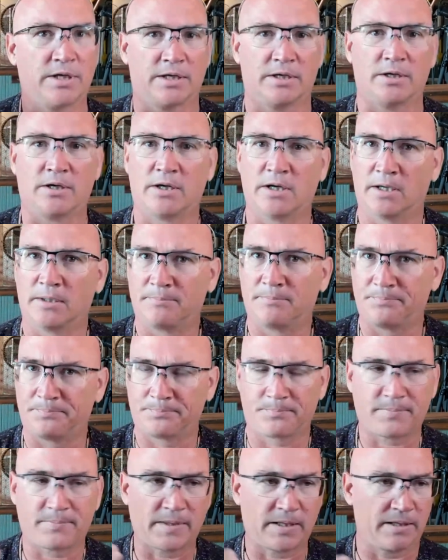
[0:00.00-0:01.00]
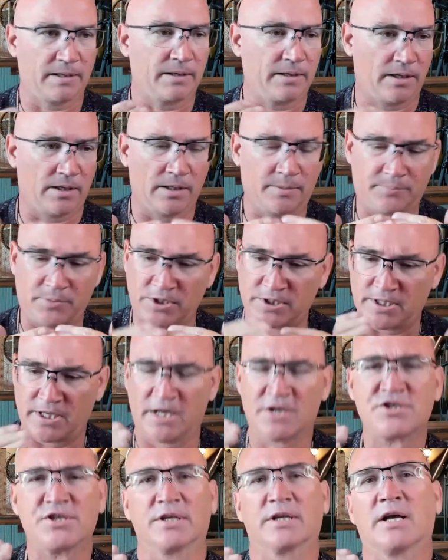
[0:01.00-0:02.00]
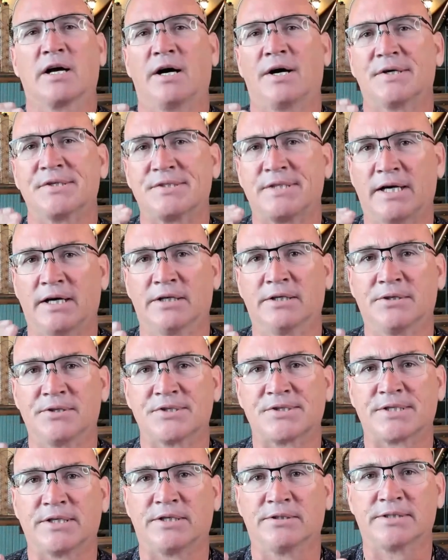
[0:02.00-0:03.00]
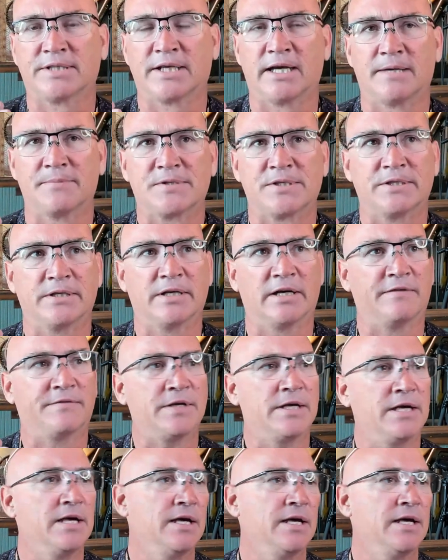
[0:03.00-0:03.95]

get our, our production cost down on the cell tabs enough